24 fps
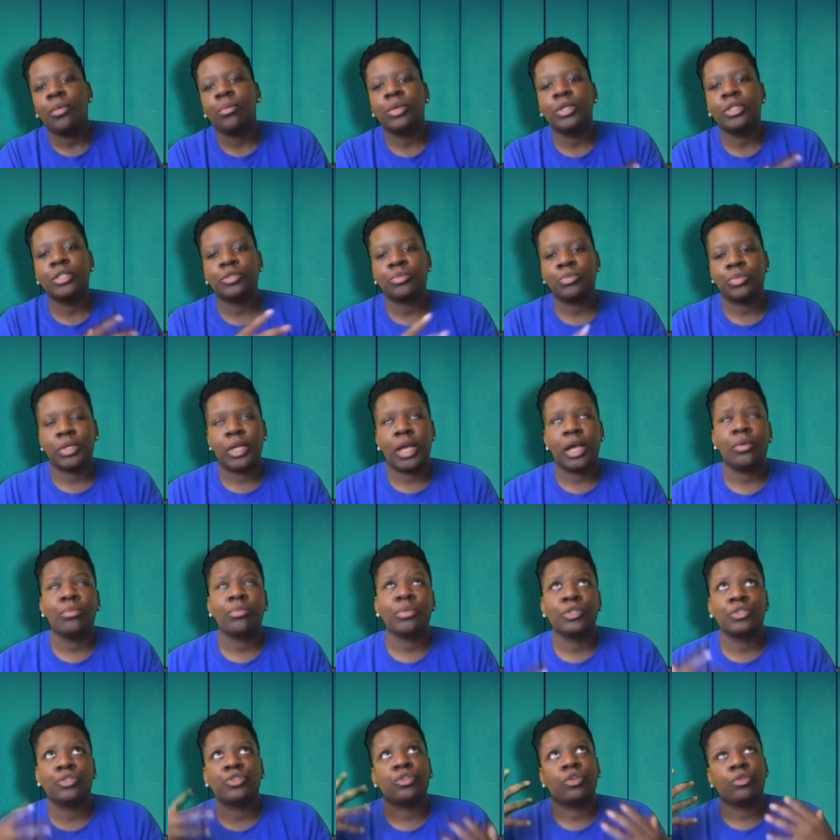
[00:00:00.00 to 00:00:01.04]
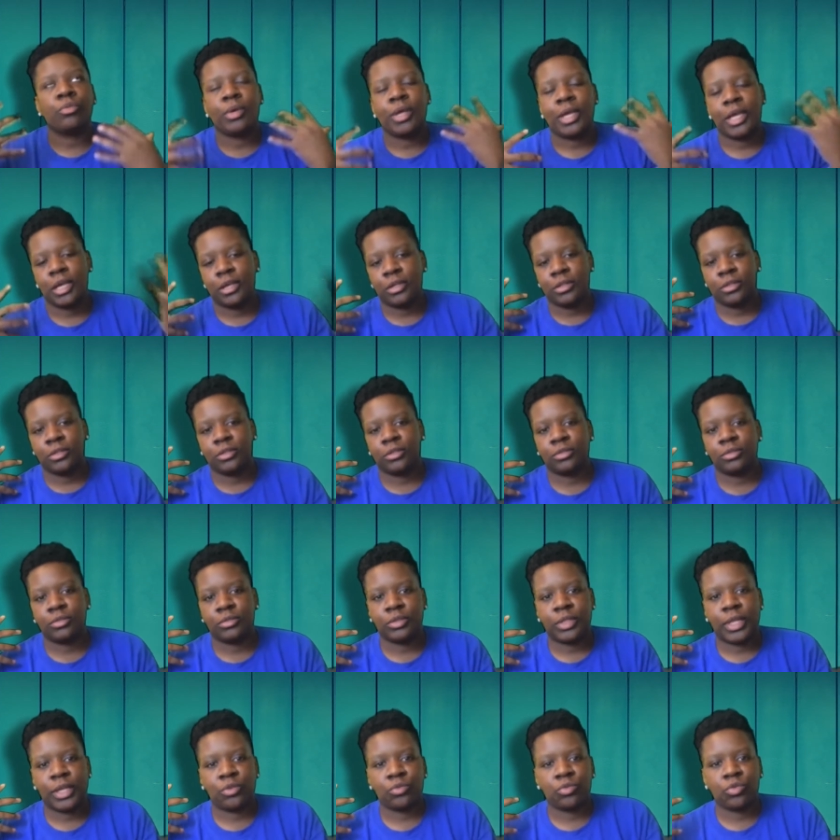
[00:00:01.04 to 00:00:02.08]
But it's been, I've been so behind
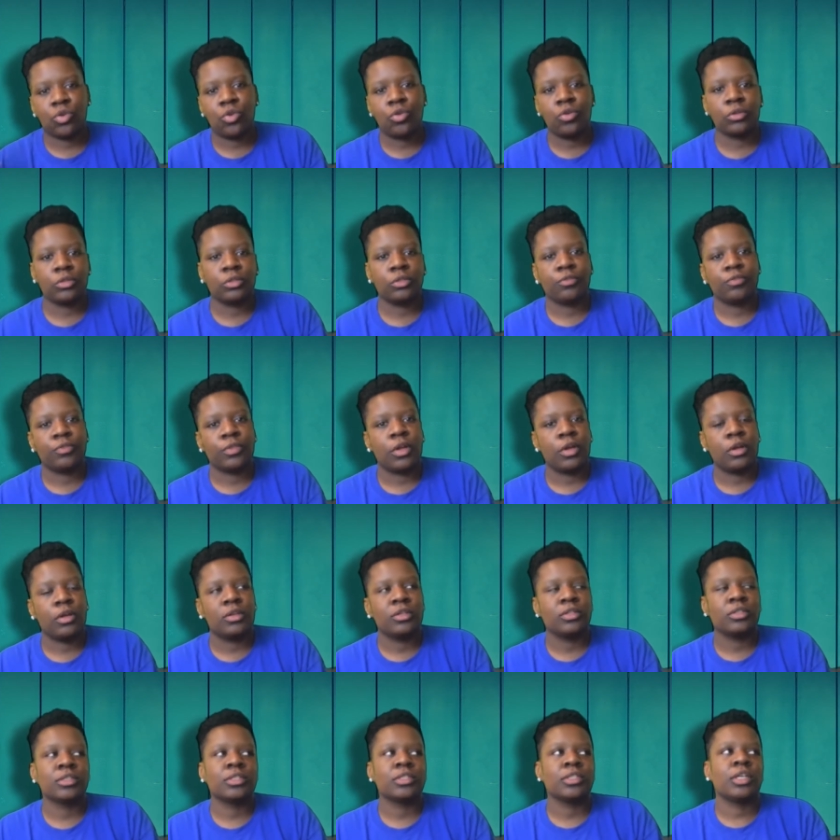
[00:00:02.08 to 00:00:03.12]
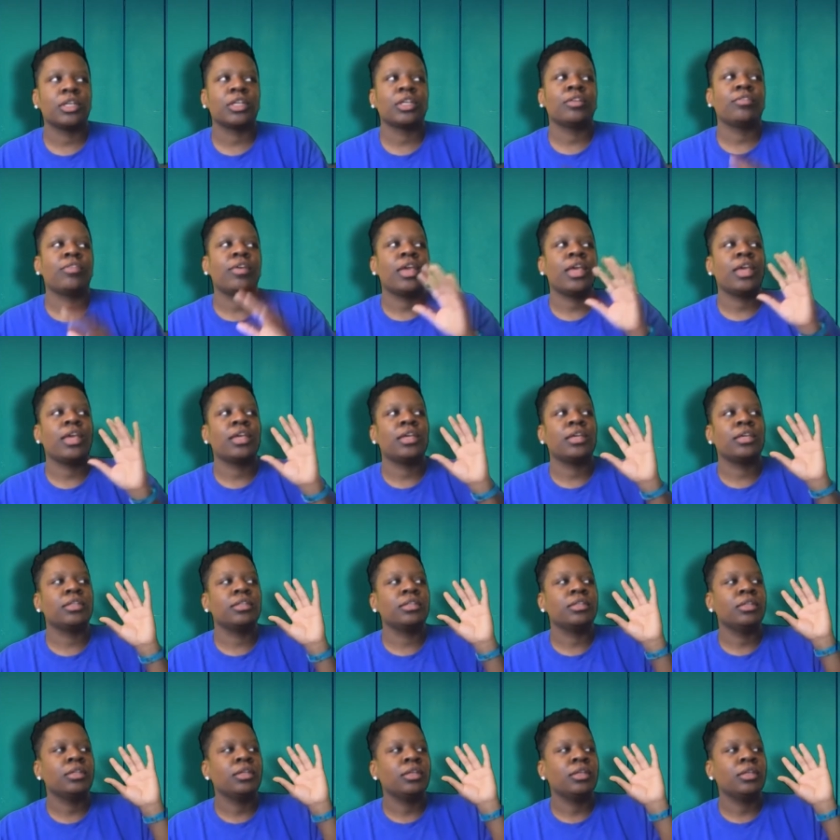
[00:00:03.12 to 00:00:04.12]
on like recording the vlogs. Like I've had,